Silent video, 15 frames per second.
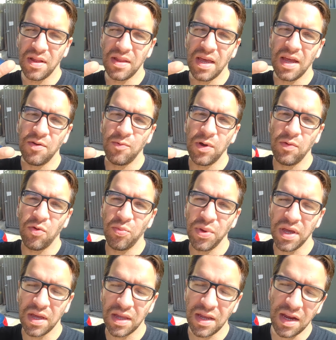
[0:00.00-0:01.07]
then we will
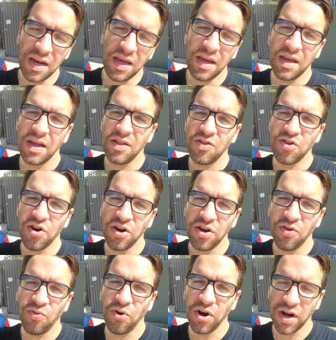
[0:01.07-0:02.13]
be cleaning and starting
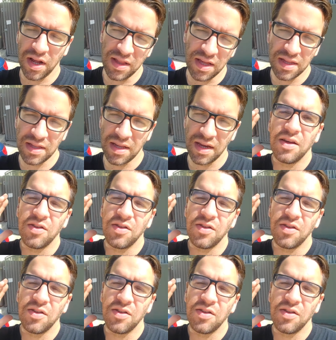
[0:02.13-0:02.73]
to work on this thing.